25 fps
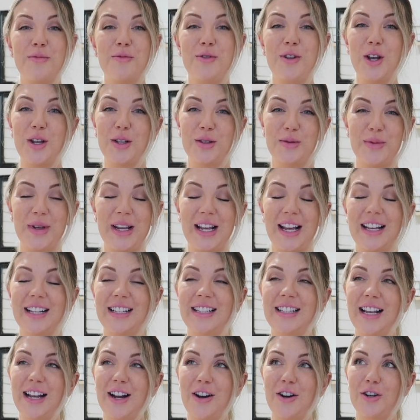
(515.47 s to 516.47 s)
just
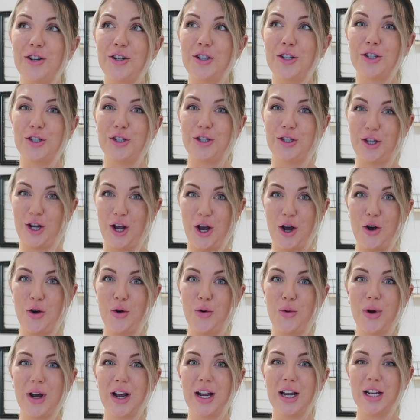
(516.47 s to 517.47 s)
because they are
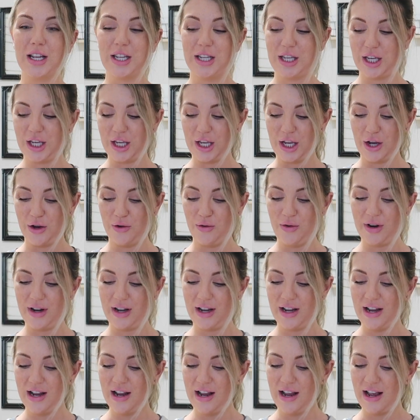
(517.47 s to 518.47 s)
so
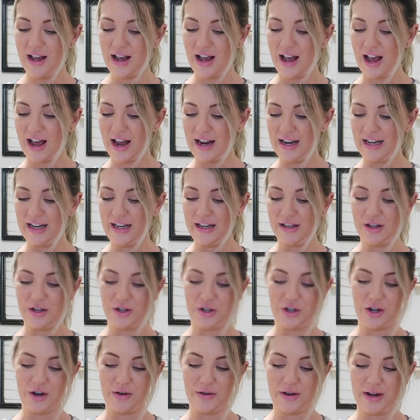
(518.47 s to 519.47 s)
cute. I need
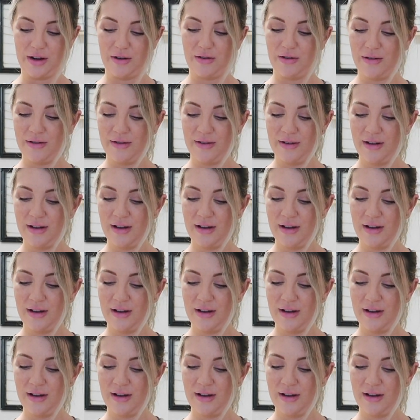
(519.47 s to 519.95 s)
to show you.